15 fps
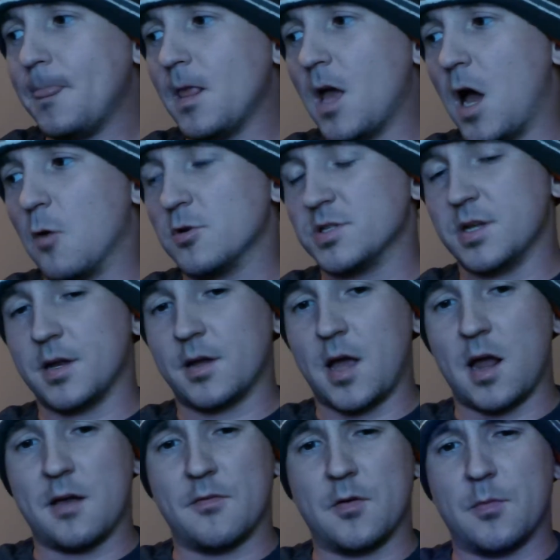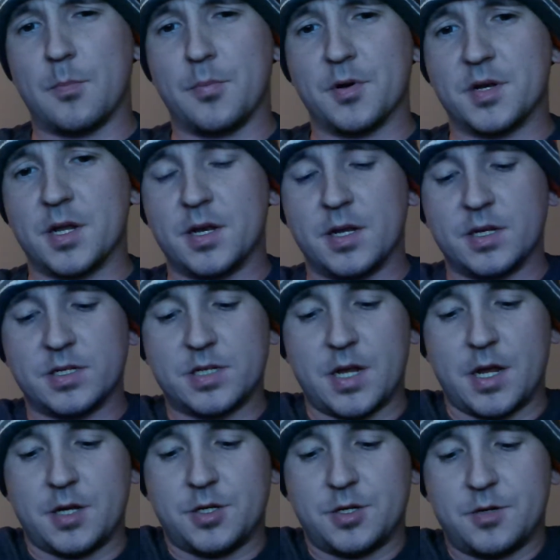I was in kind of a pretending
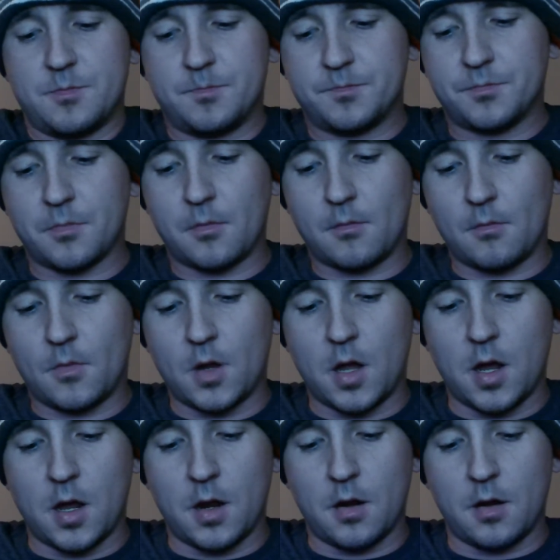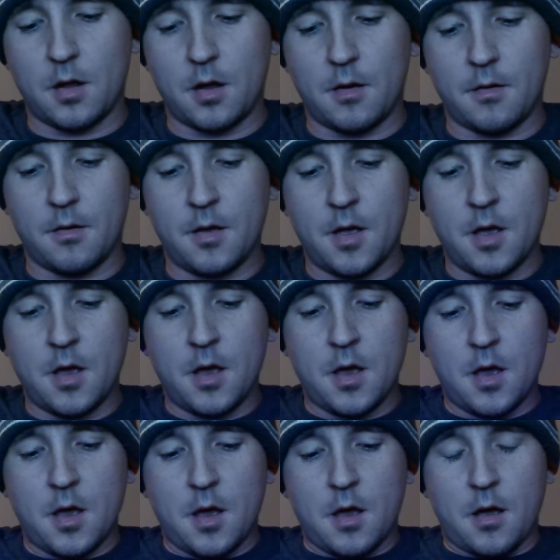stage, and
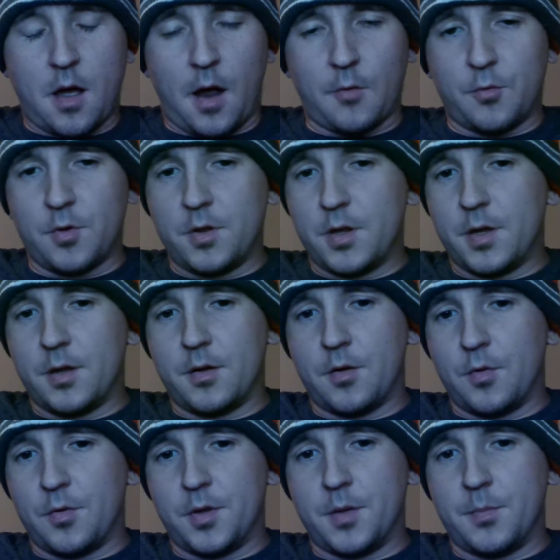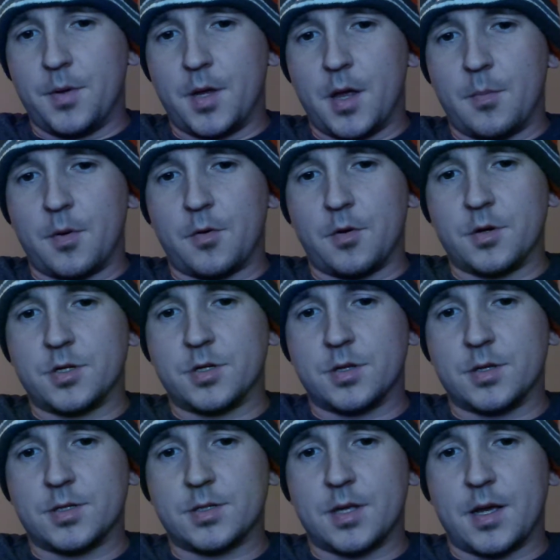I really only became a
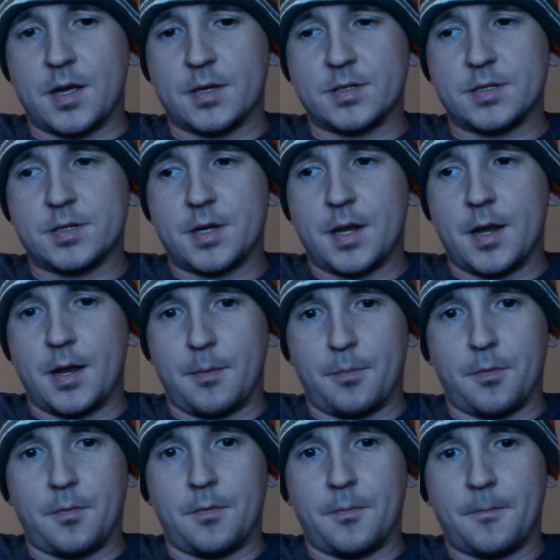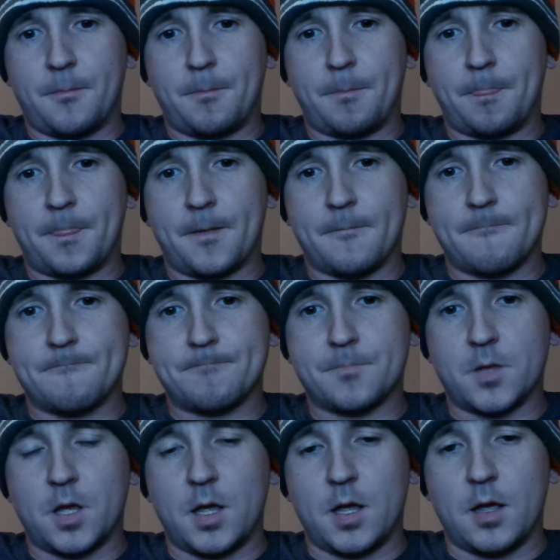Christian this last April,
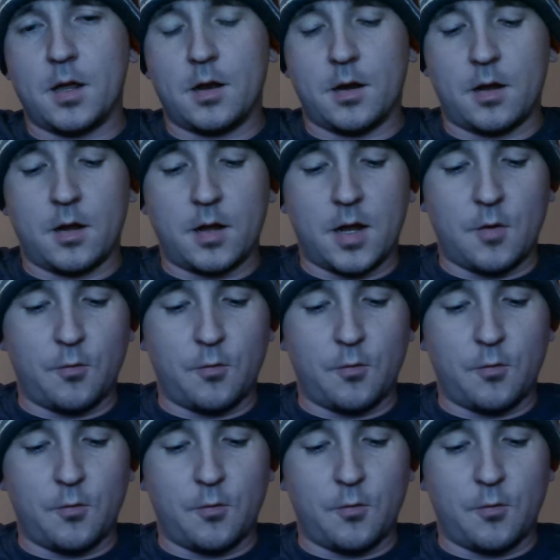and it